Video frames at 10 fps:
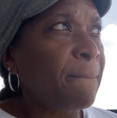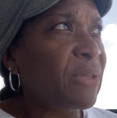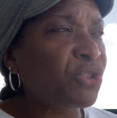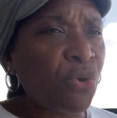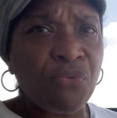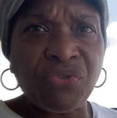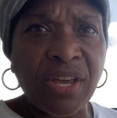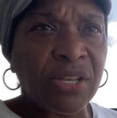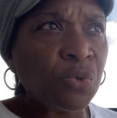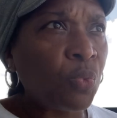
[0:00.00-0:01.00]
certain
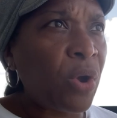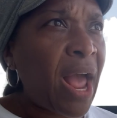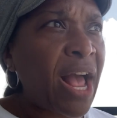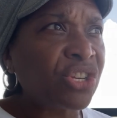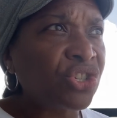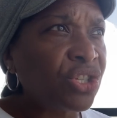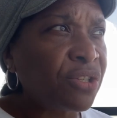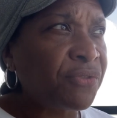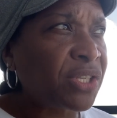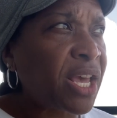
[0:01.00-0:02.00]
things where I shouldn't
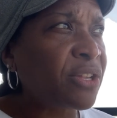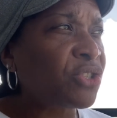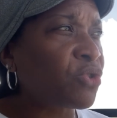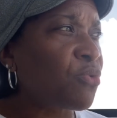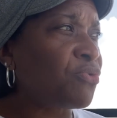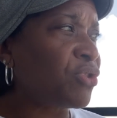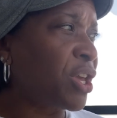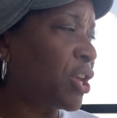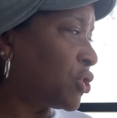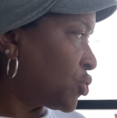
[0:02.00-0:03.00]
have said certain
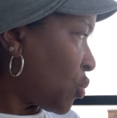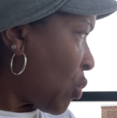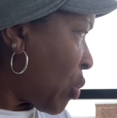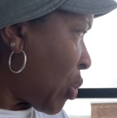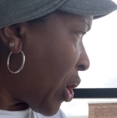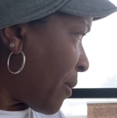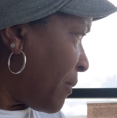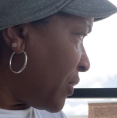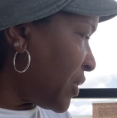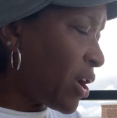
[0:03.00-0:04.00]
things, or
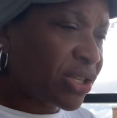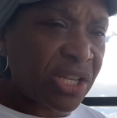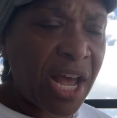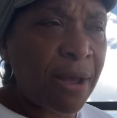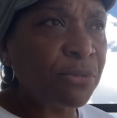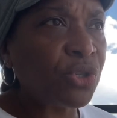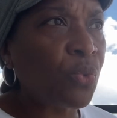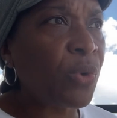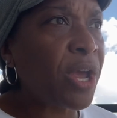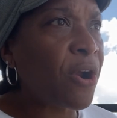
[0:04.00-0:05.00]
there's times to
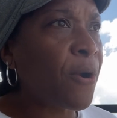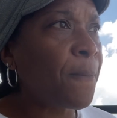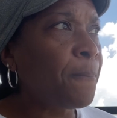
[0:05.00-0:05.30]
where